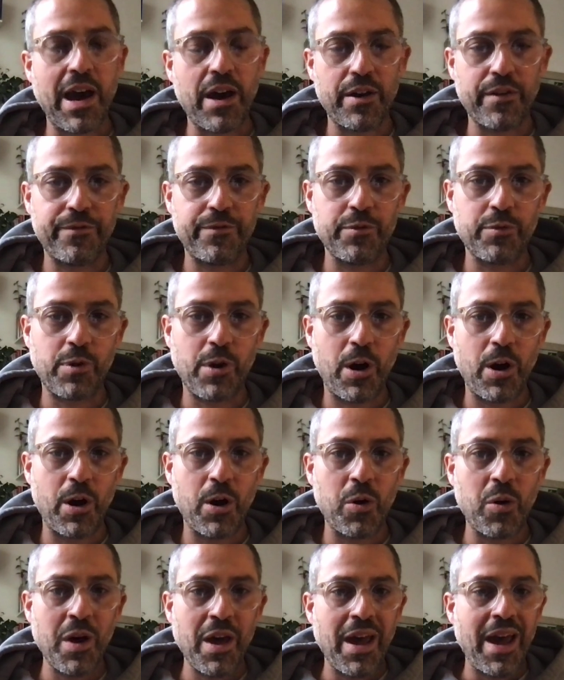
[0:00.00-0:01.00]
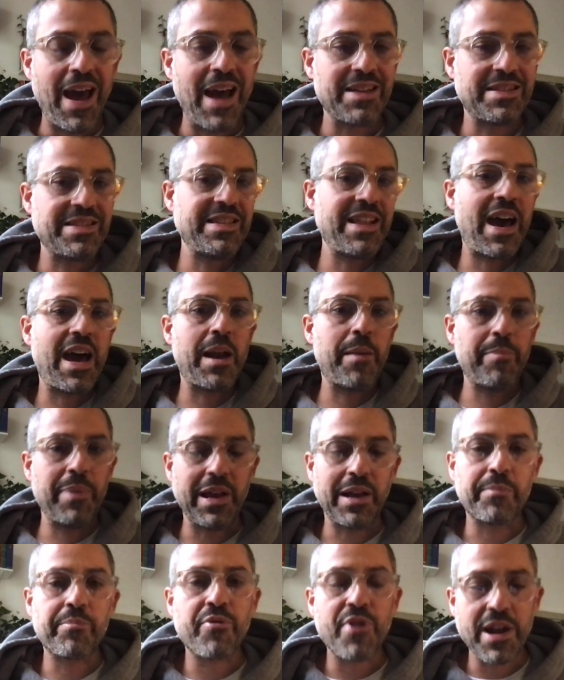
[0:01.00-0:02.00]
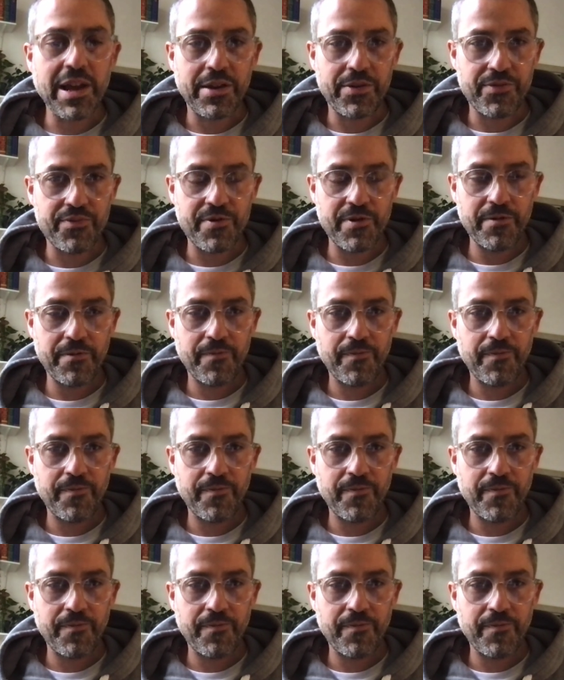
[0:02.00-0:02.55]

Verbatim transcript: of Foucault, as not a big breakthrough,